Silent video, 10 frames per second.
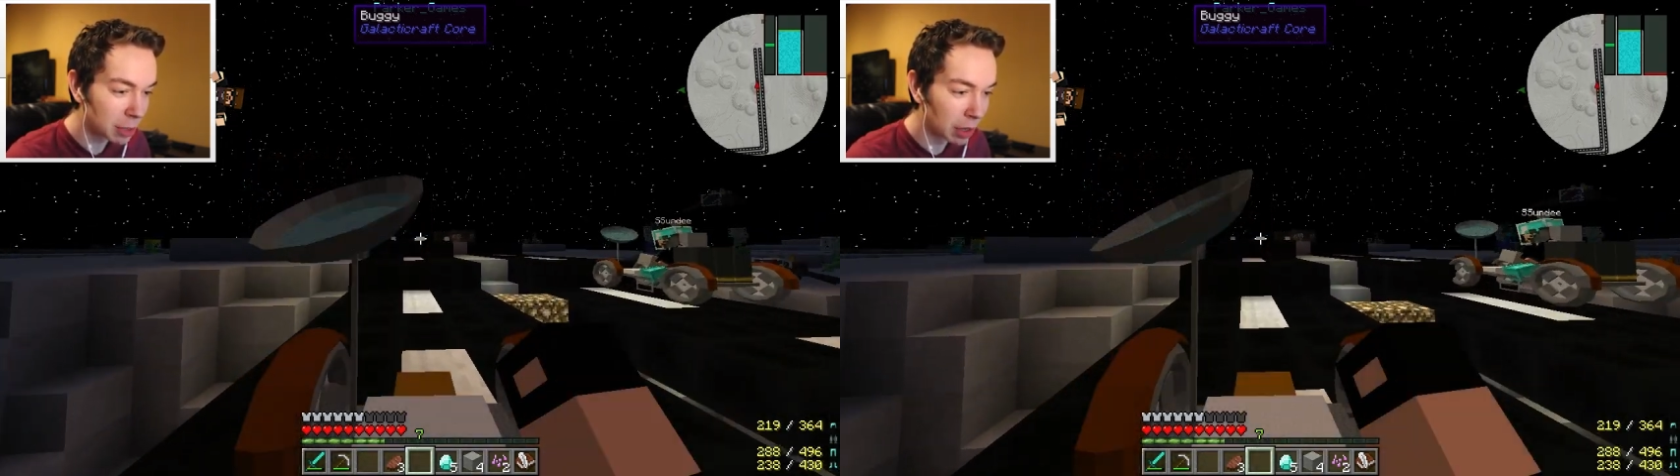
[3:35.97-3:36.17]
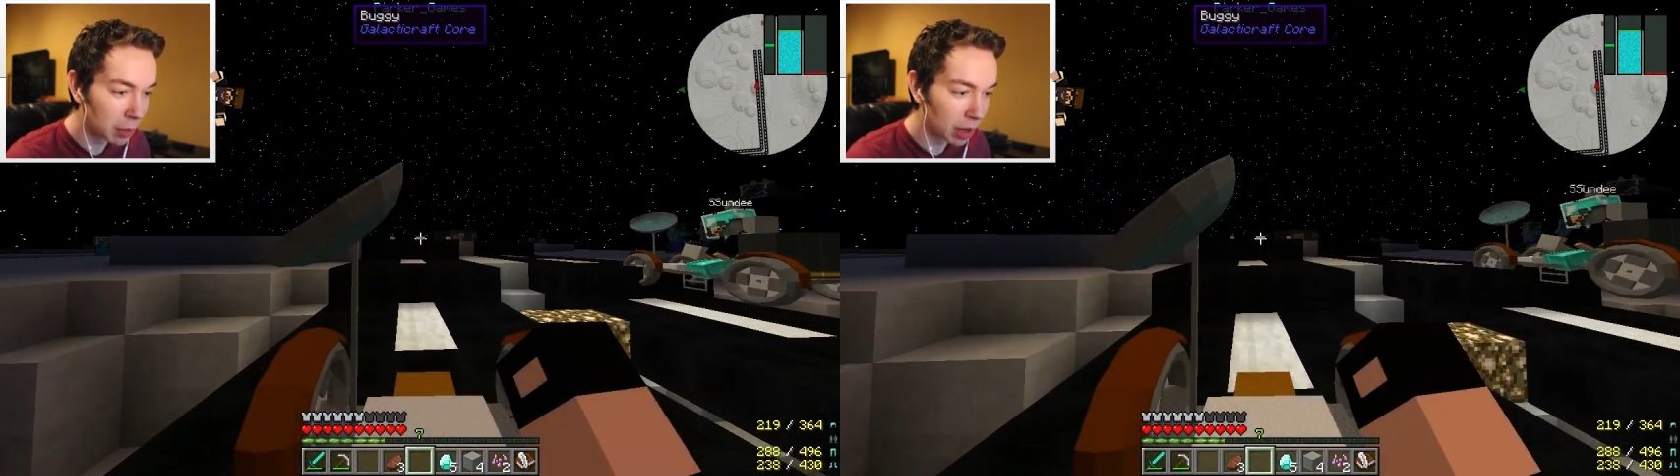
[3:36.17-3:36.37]

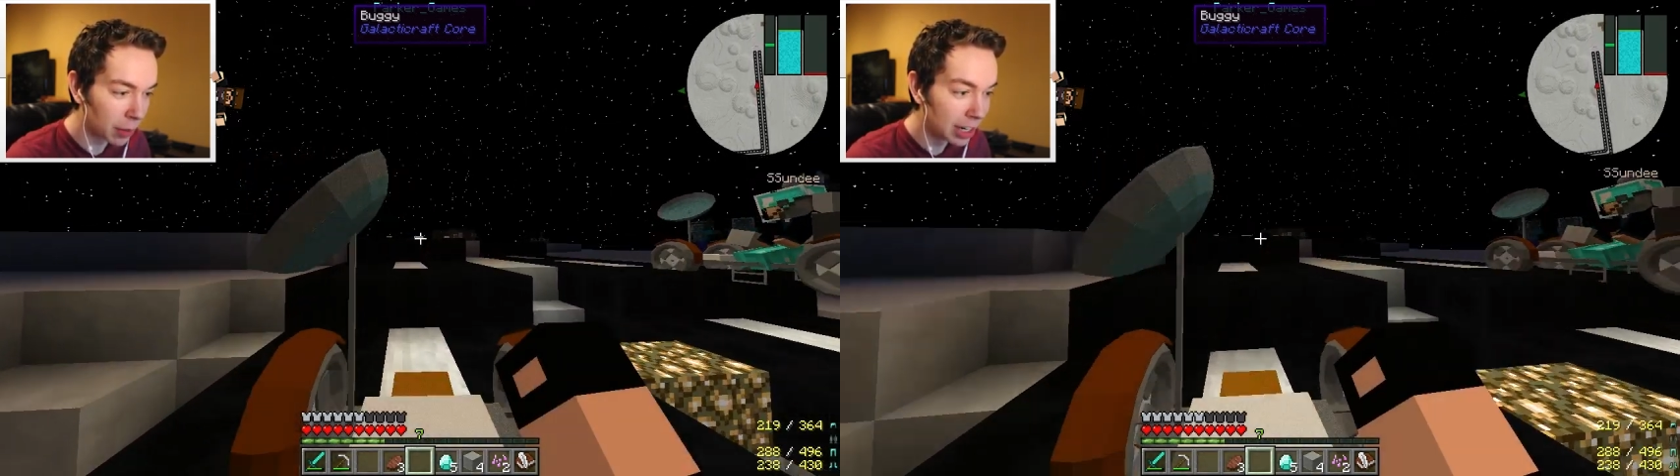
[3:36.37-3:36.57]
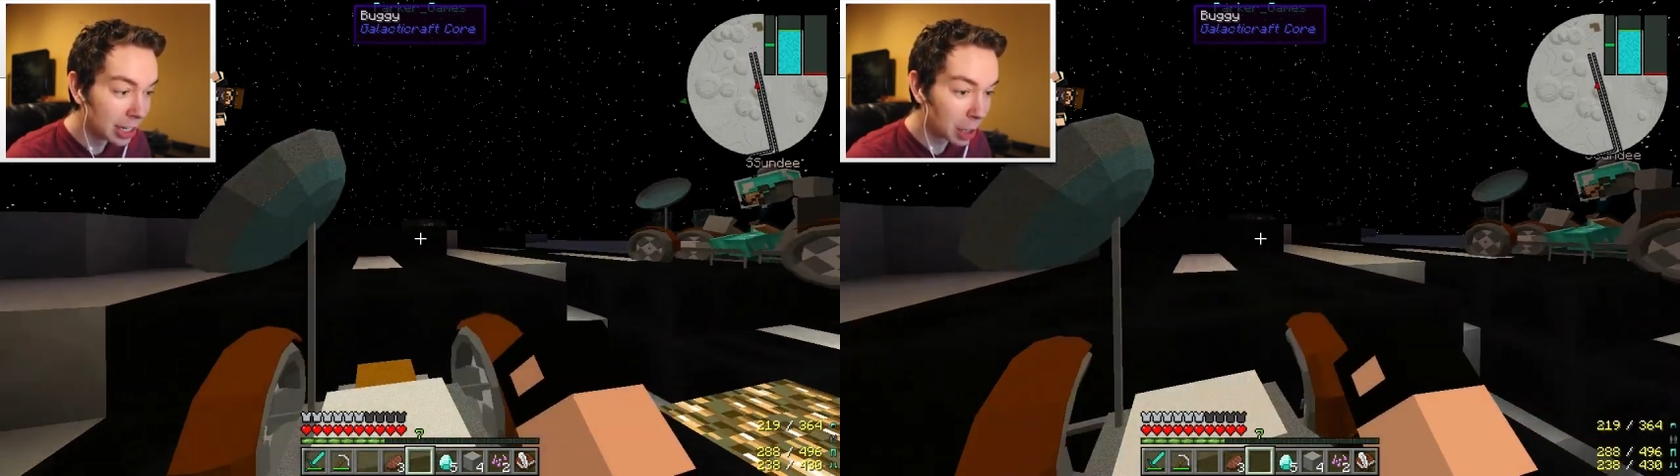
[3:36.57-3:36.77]
Come on, come on,
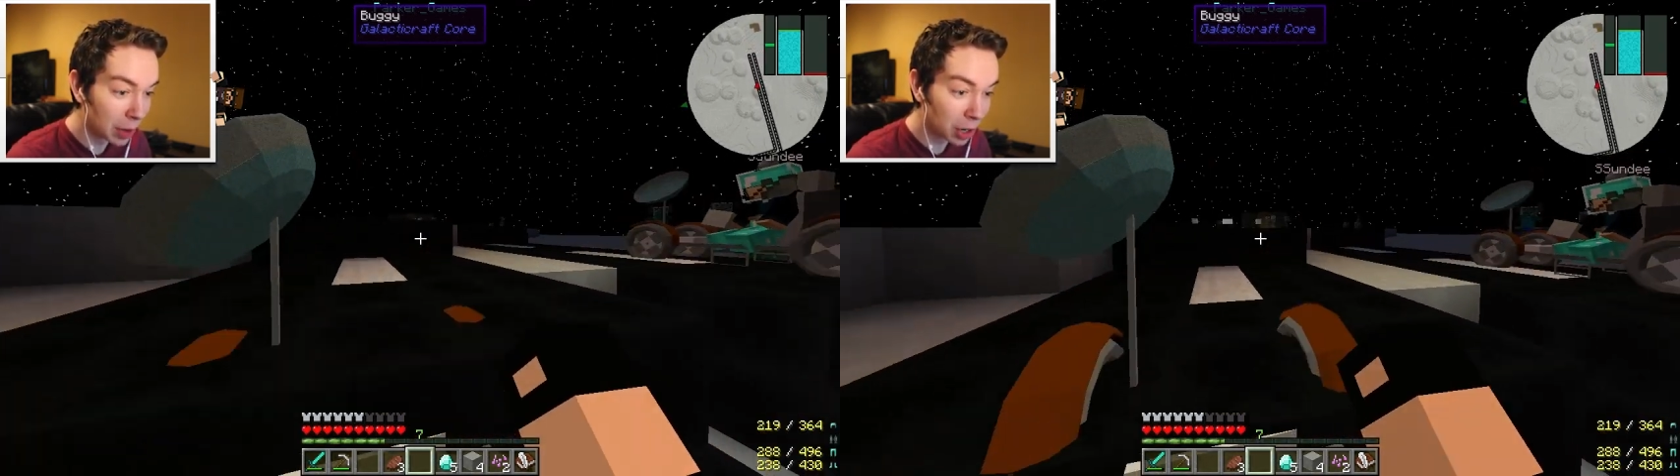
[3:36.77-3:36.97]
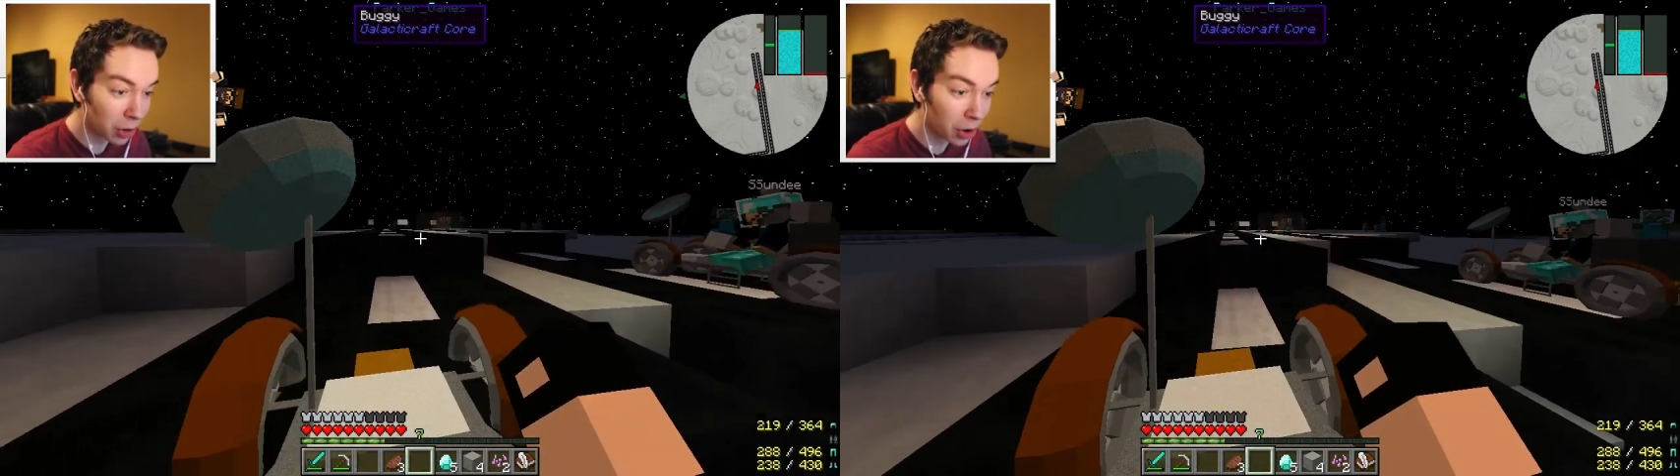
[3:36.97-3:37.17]
come on, come
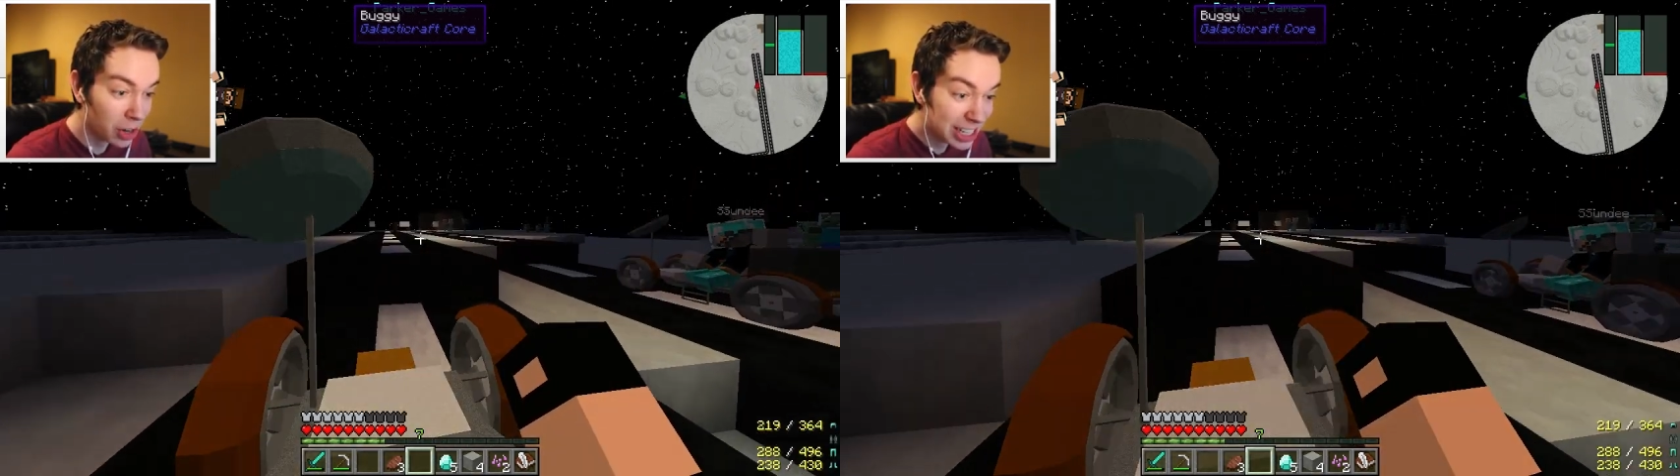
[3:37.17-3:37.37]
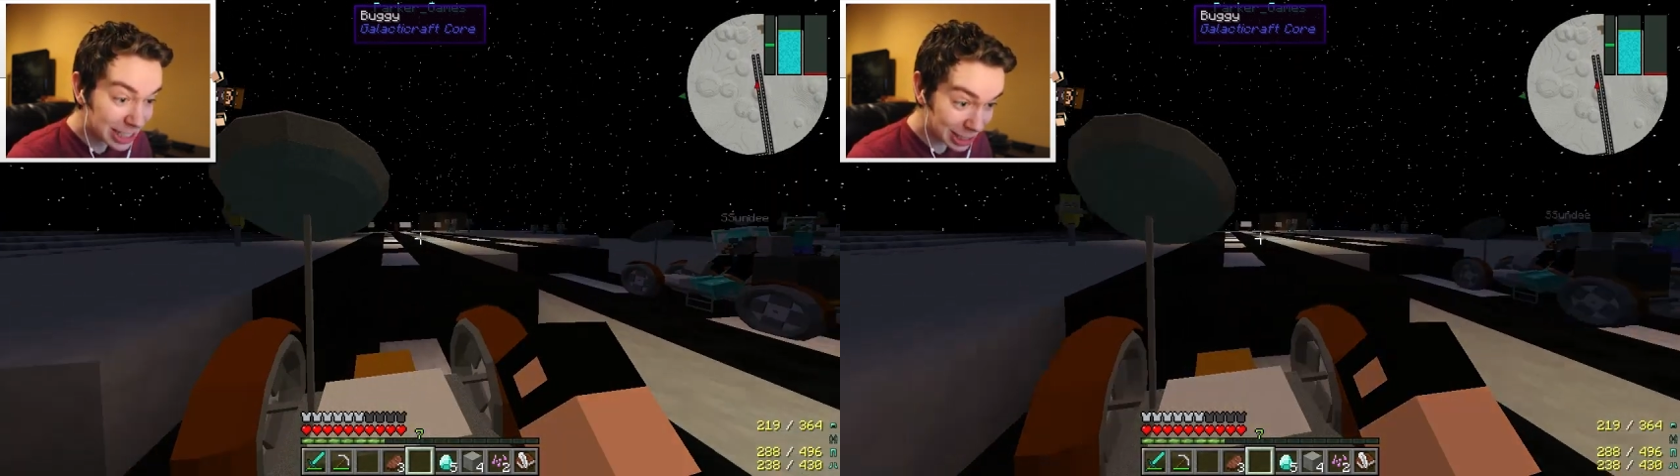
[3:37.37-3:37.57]
on, go, go,
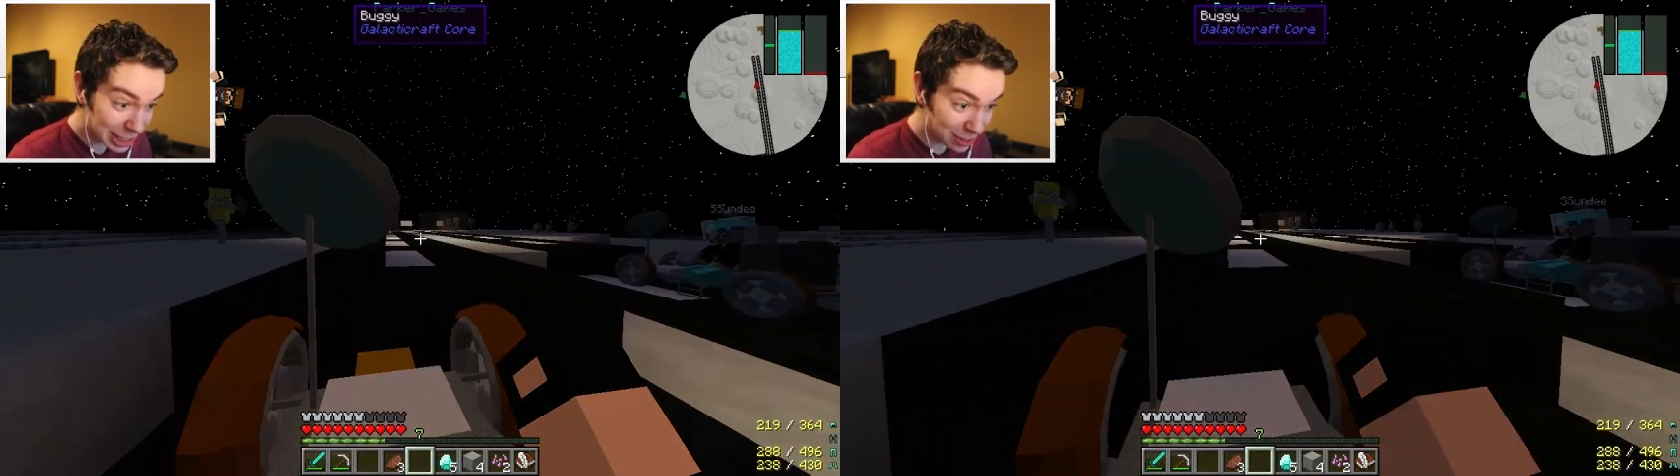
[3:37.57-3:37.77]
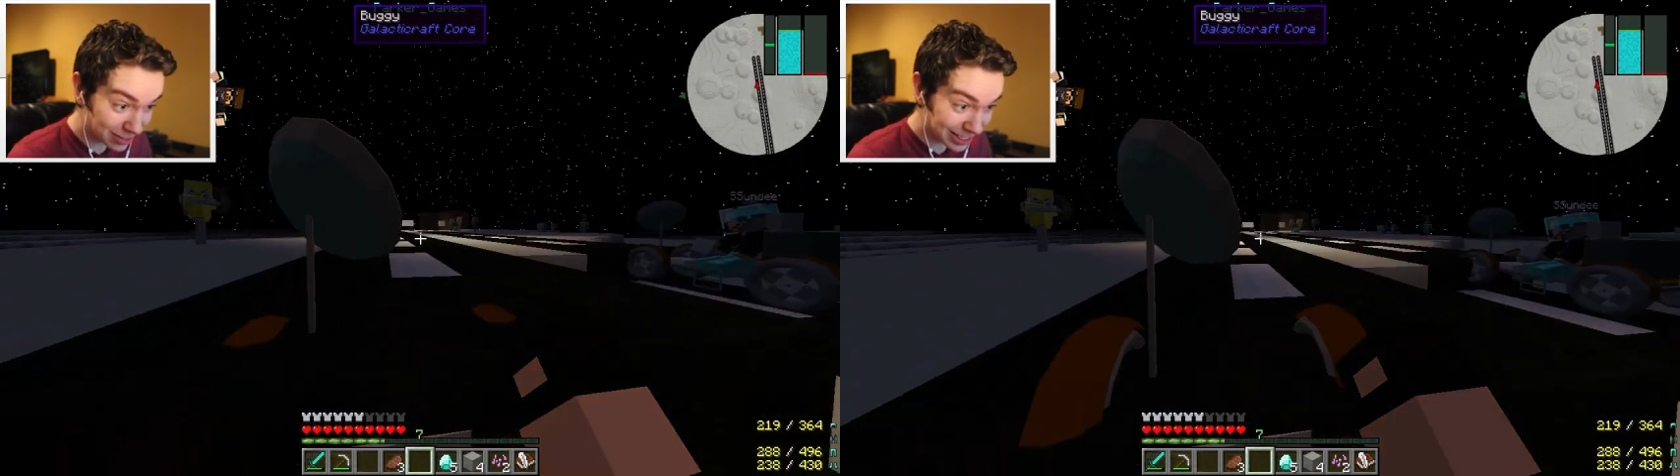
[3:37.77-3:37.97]

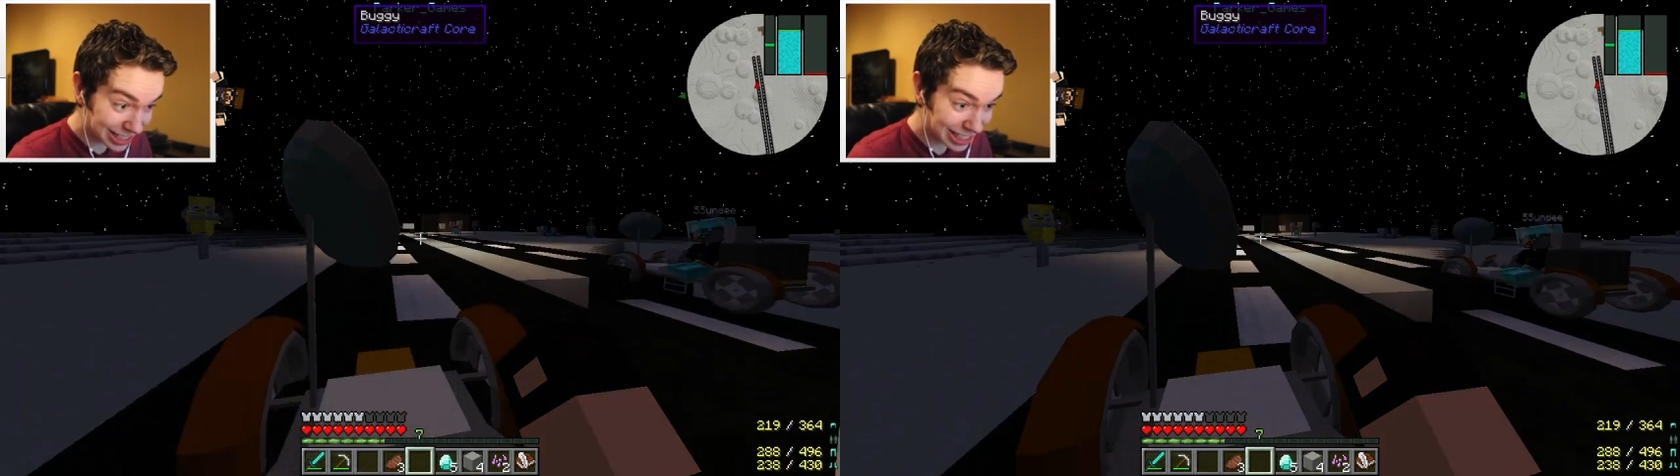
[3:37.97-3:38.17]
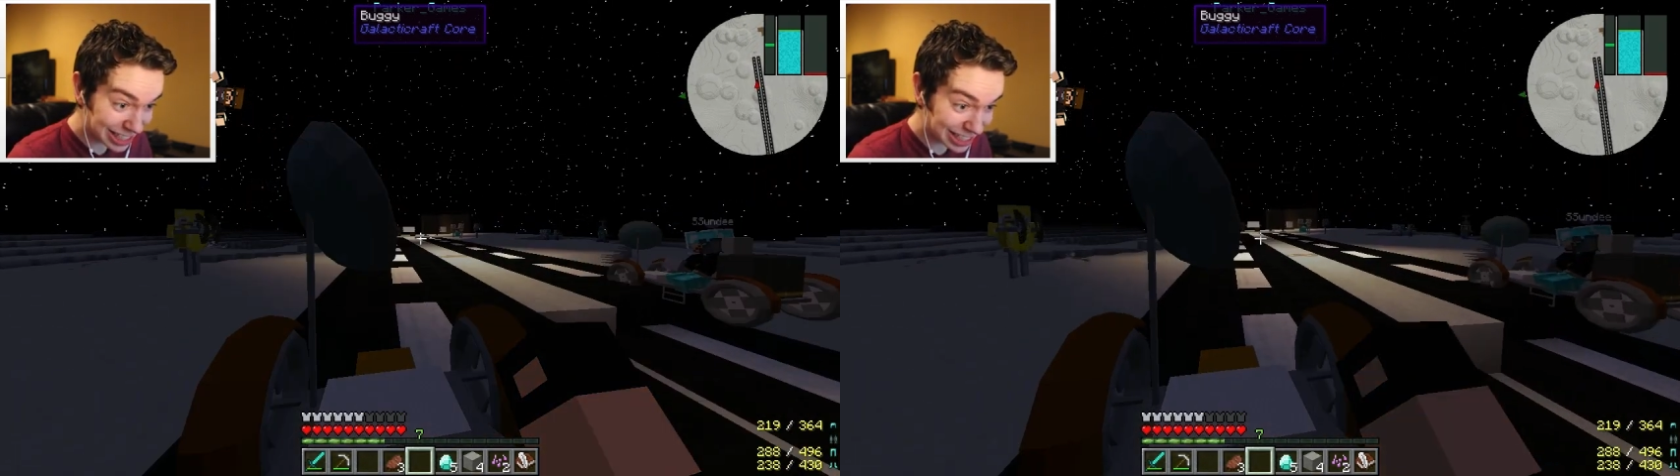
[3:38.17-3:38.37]
go, no.